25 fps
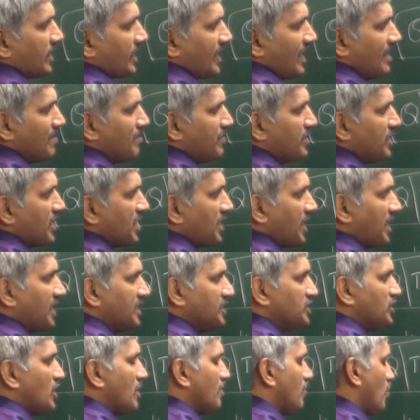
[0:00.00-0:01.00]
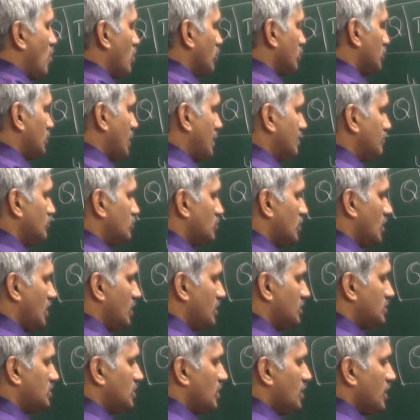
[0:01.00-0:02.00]
can be arranged among
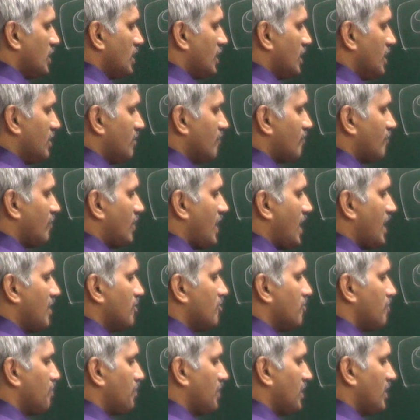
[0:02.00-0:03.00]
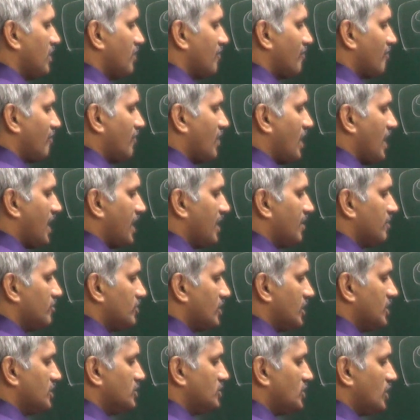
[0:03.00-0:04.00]
themselves in 5p5,
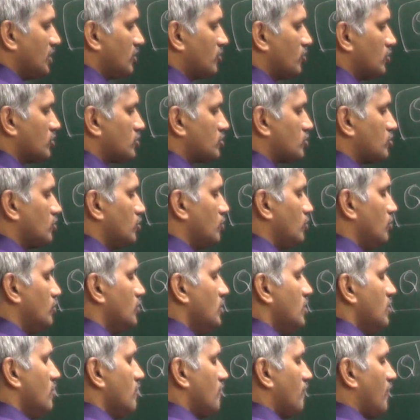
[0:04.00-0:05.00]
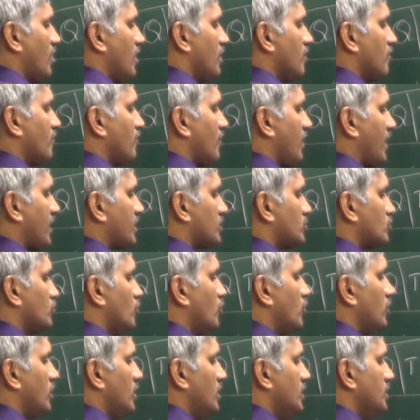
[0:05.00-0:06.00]
that is equals to 5
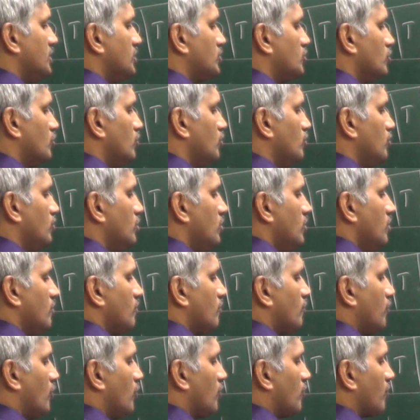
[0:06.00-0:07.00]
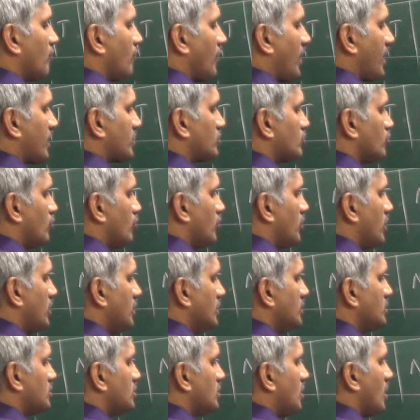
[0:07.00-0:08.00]
factorial into 4 factorial
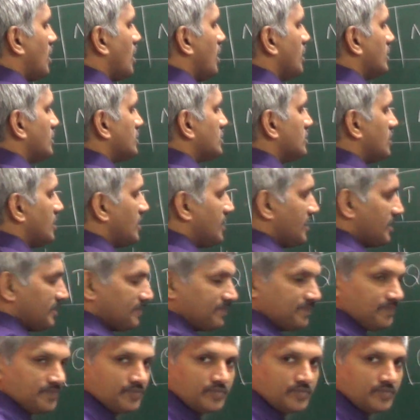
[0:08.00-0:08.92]
is the answer.